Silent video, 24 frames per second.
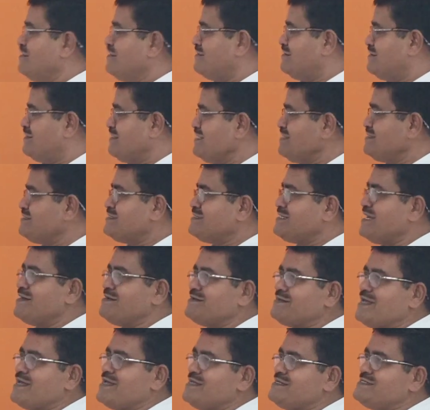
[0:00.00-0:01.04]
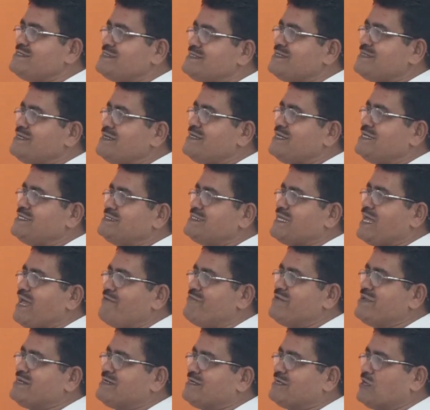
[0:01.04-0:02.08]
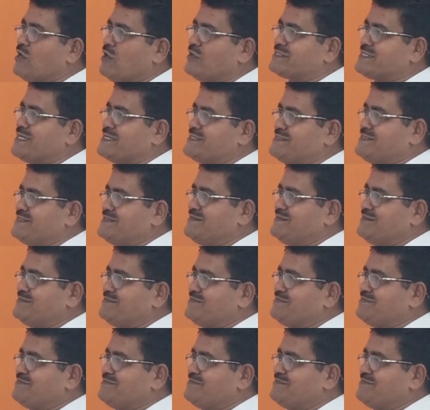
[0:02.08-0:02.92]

This sentence is having clauses.